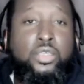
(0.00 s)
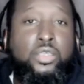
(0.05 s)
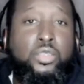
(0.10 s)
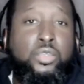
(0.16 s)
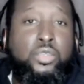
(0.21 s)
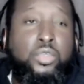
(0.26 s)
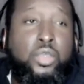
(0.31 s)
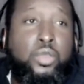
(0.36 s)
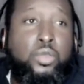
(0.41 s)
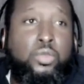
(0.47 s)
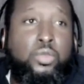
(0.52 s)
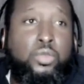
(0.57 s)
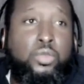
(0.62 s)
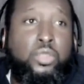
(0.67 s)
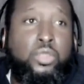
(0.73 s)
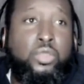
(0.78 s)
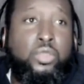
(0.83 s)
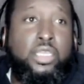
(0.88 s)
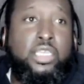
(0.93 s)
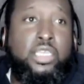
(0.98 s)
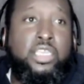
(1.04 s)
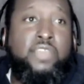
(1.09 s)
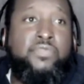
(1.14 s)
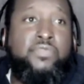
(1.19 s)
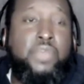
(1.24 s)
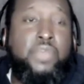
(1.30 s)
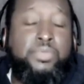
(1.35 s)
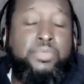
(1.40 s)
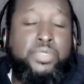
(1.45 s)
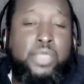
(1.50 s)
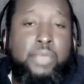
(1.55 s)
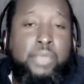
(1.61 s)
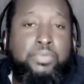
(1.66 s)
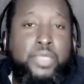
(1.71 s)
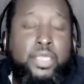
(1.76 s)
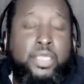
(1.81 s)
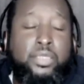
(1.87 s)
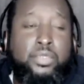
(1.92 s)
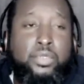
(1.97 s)
You know, you can give up
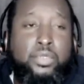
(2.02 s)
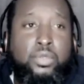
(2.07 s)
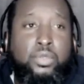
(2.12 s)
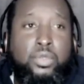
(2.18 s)
something